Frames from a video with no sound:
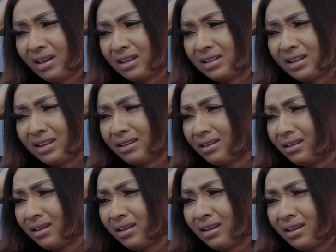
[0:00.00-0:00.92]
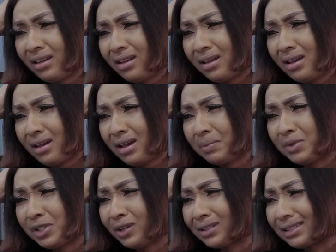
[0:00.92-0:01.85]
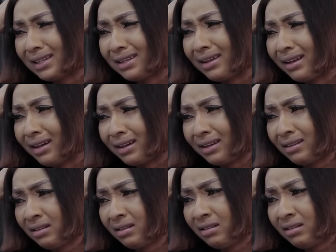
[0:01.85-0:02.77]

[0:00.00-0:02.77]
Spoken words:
And they abducted her.